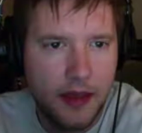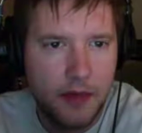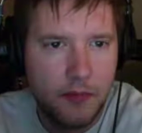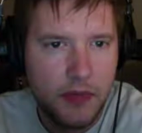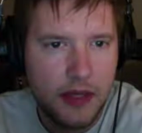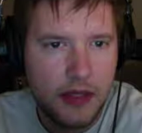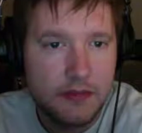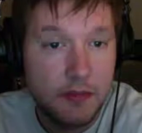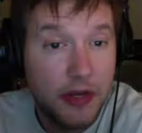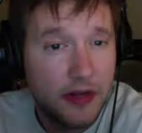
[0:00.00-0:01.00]
Because
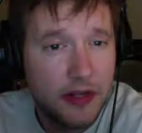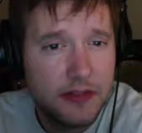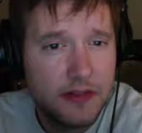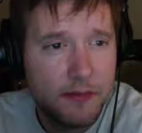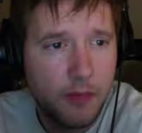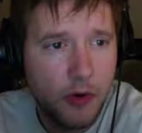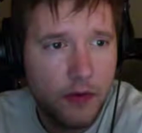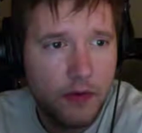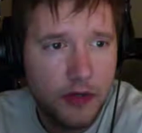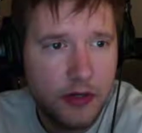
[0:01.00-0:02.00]
periods of poor
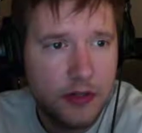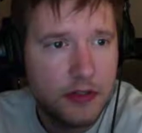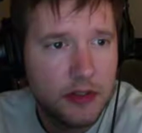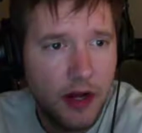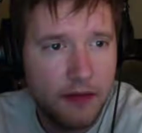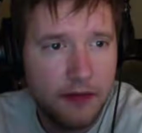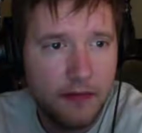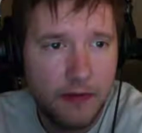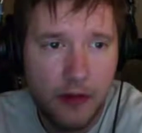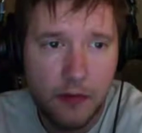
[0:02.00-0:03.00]
returns are often
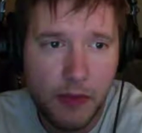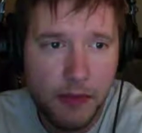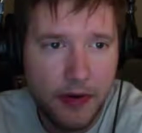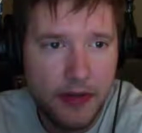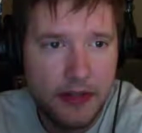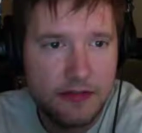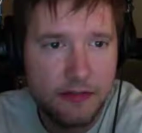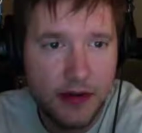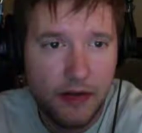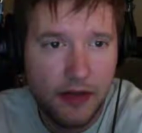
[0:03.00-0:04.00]
followed by periods of
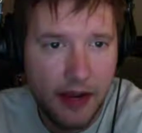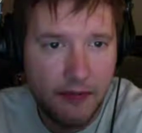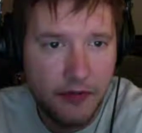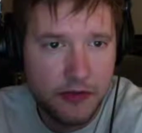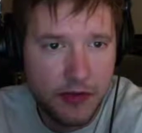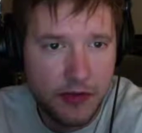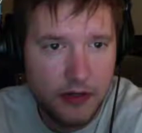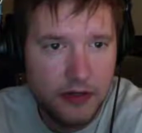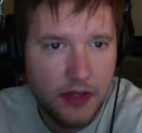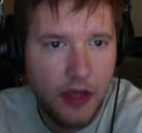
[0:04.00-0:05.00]
better than average
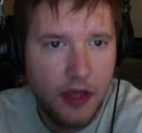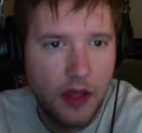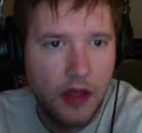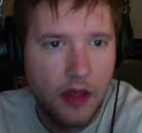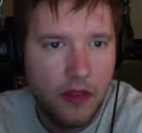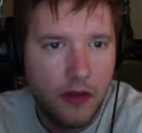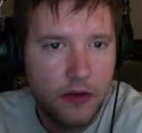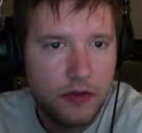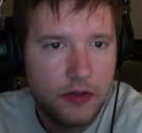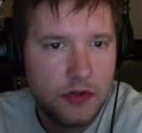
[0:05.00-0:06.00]
returns,
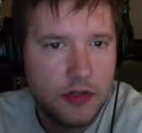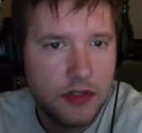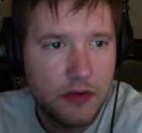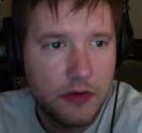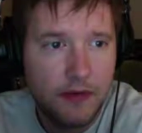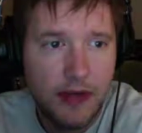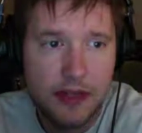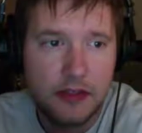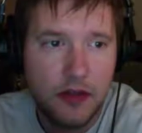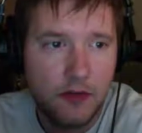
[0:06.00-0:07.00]
those choosing to
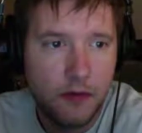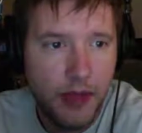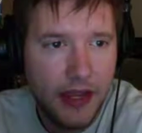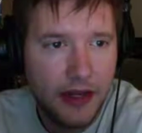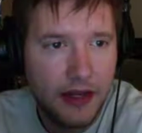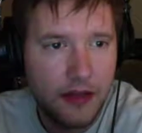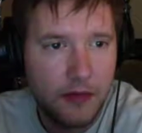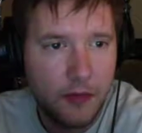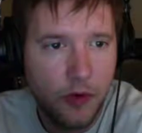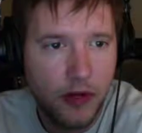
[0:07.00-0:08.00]
invest over paying down their
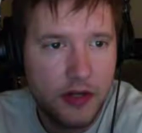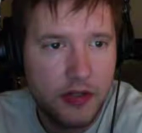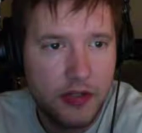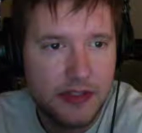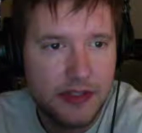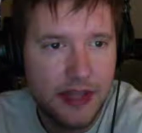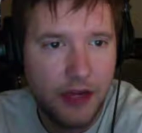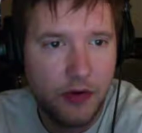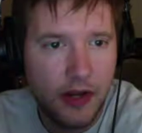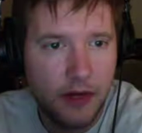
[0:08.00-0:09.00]
mortgage see a
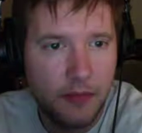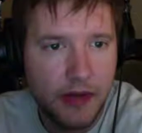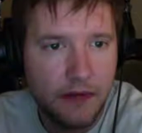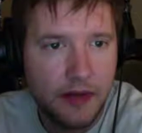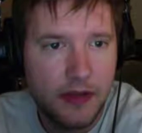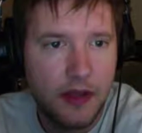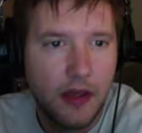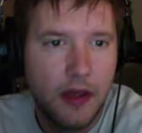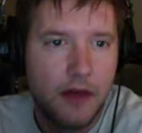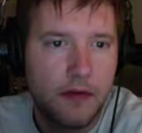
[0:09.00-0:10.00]
greater benefit
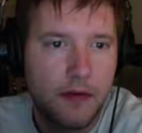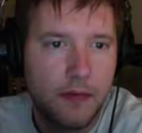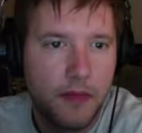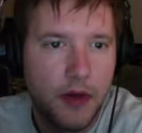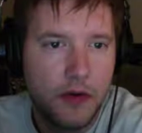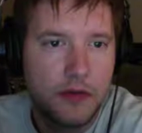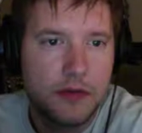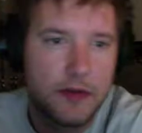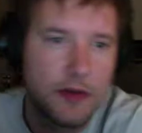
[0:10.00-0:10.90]
from those